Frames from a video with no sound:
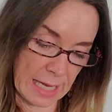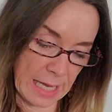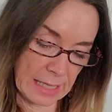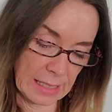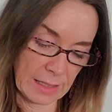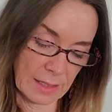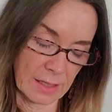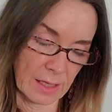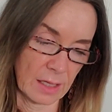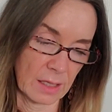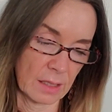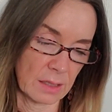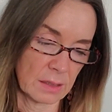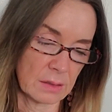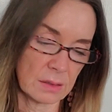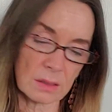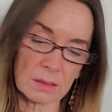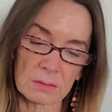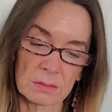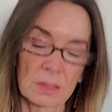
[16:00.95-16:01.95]
anything.
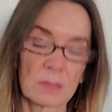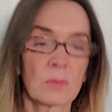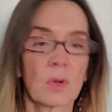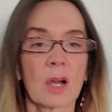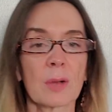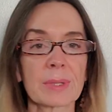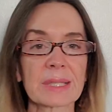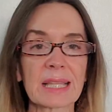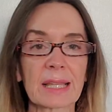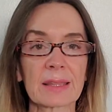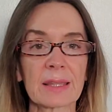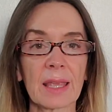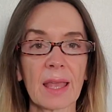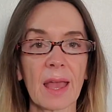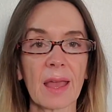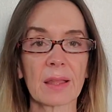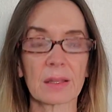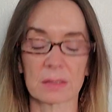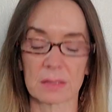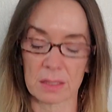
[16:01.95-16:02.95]
Ooh, we're almost at the
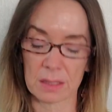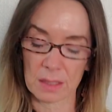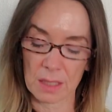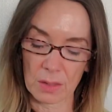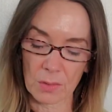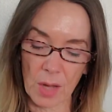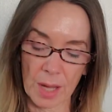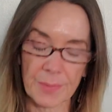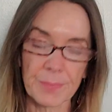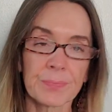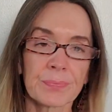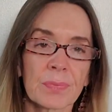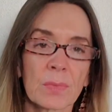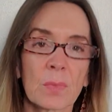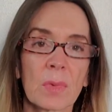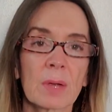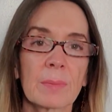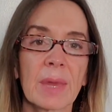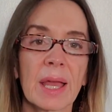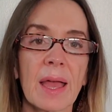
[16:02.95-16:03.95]
end. Okay,
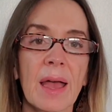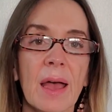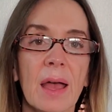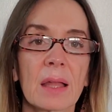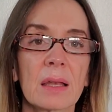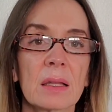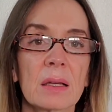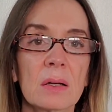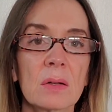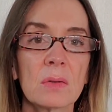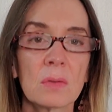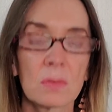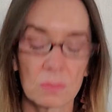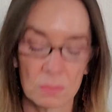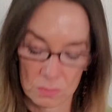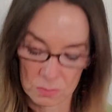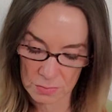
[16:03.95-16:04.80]
where am I at? Oh,